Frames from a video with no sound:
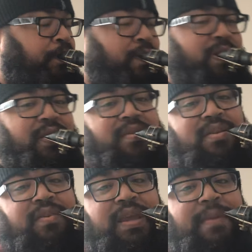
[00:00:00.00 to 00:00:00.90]
And then
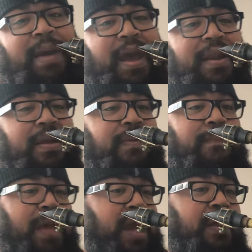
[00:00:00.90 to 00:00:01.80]
just keep adding
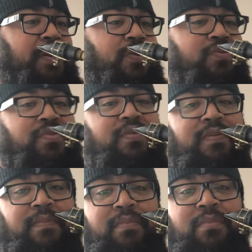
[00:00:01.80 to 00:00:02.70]
notes.
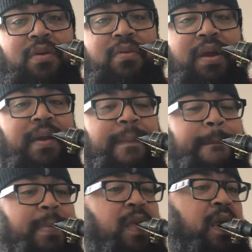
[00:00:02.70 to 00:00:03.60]
Okay?
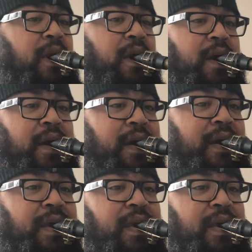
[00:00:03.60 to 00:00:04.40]
All right?